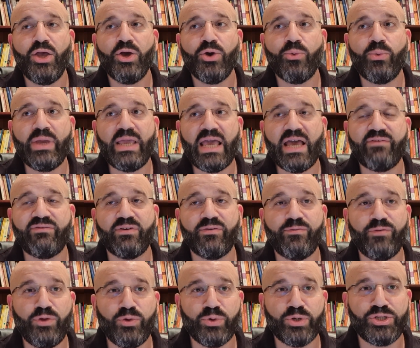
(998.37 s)
we have a
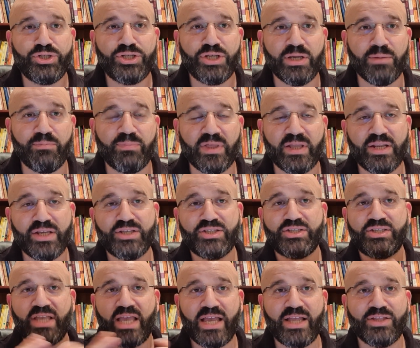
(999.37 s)
viewership that
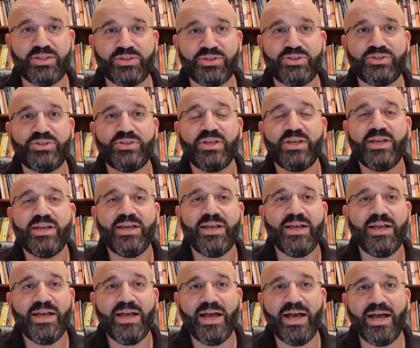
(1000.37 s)
extends
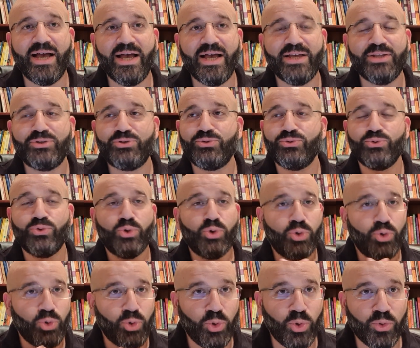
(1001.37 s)
to
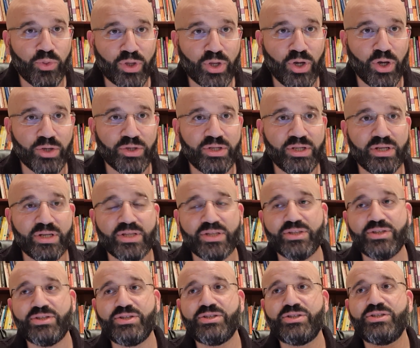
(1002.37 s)
all the
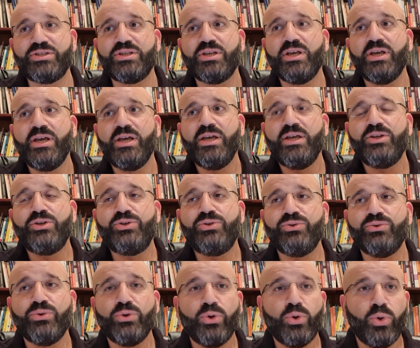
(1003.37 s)
continents,
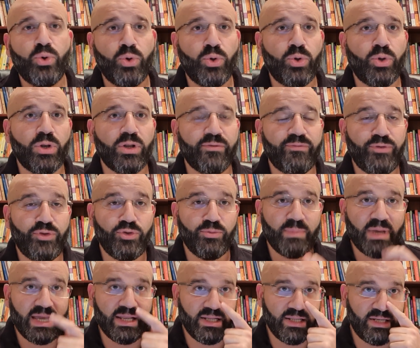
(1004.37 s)
to all of
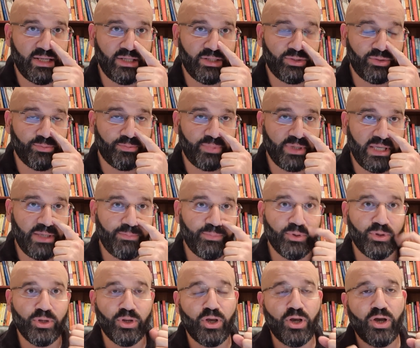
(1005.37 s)
humanity, to
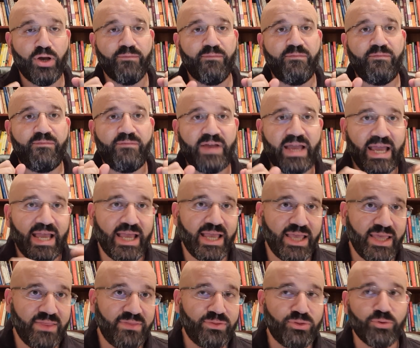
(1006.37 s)
people of
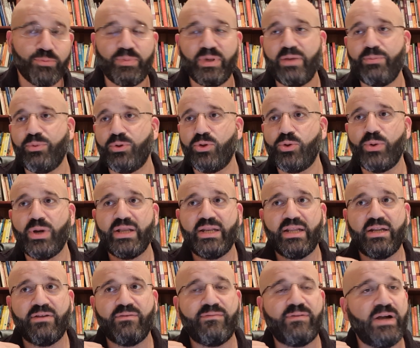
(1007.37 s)
faith, to people who
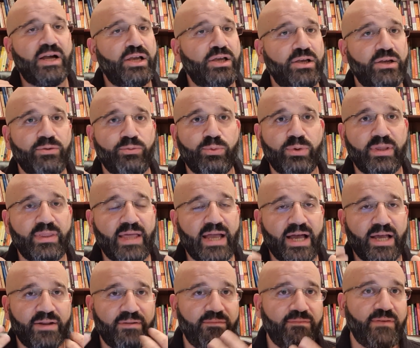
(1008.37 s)
identify
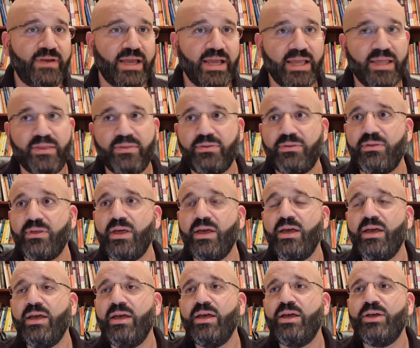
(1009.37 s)
without a faith,
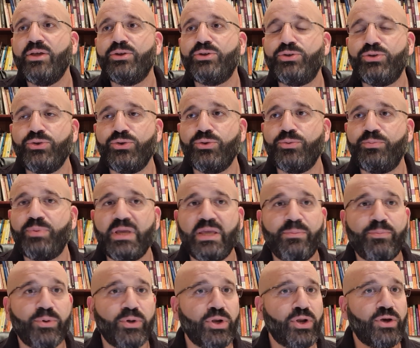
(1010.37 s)
to
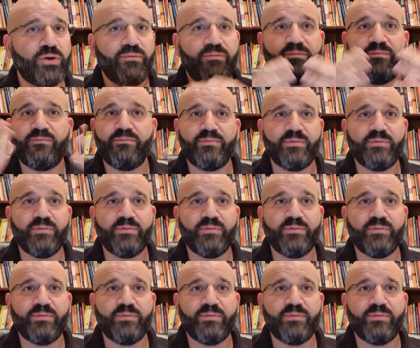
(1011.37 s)
people of